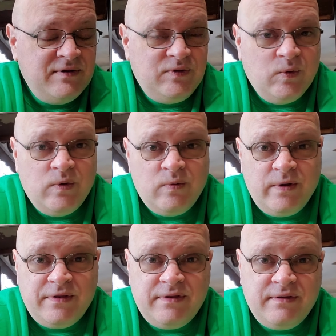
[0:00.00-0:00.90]
doing
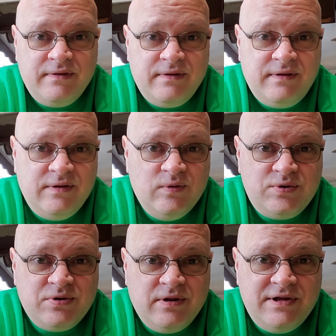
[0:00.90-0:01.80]
with the new
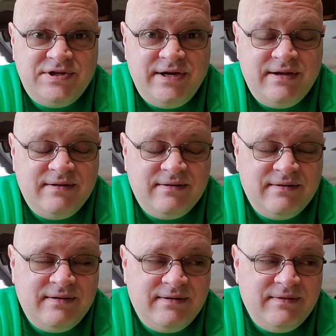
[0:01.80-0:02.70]
trilogy and
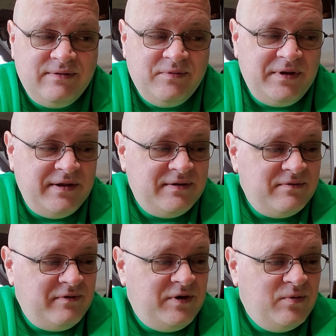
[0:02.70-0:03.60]
doing it,
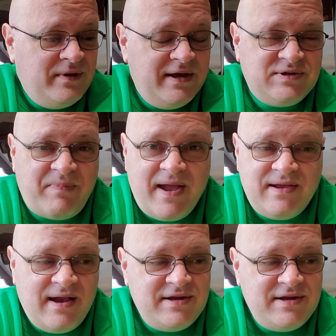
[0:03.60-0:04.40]
redoing the expanded.